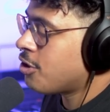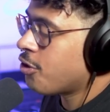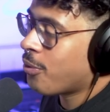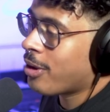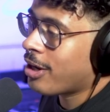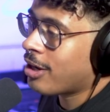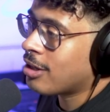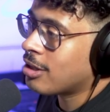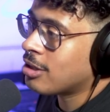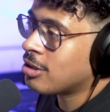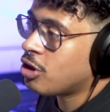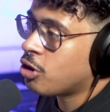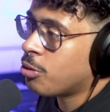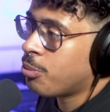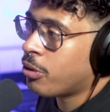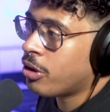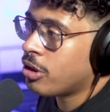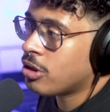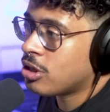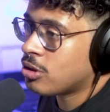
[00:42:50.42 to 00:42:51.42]
So when
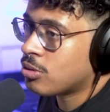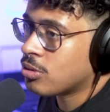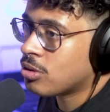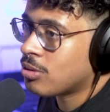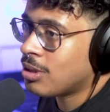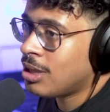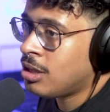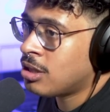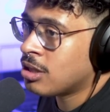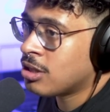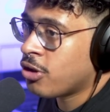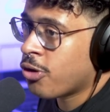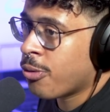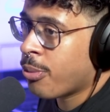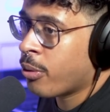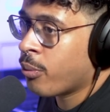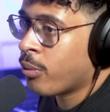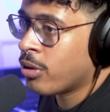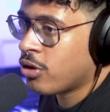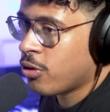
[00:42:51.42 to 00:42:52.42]
0.03 to
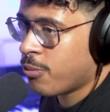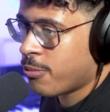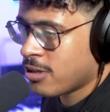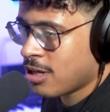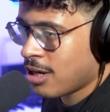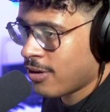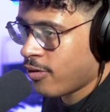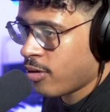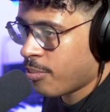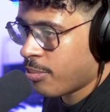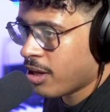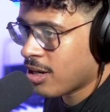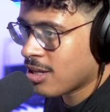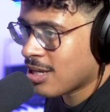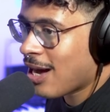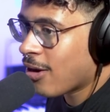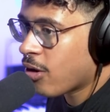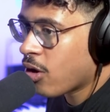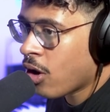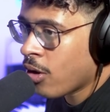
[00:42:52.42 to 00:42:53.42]
0.12 percent of your blood
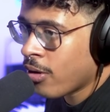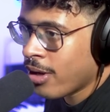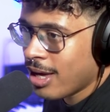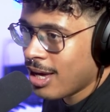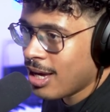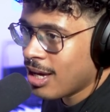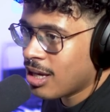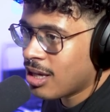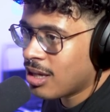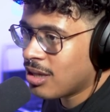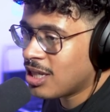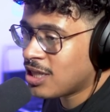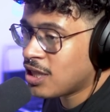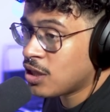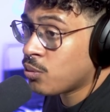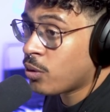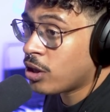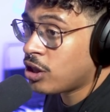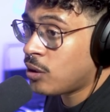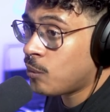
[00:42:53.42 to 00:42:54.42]
is alcohol, this
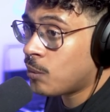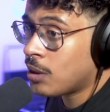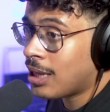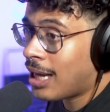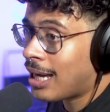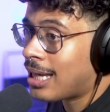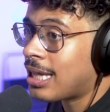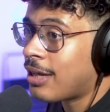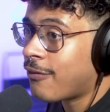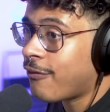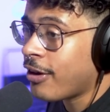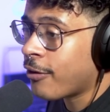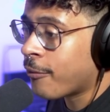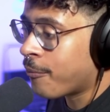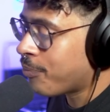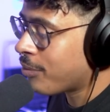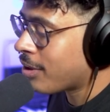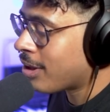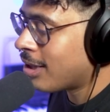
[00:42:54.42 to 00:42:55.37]
is what you will likely feel.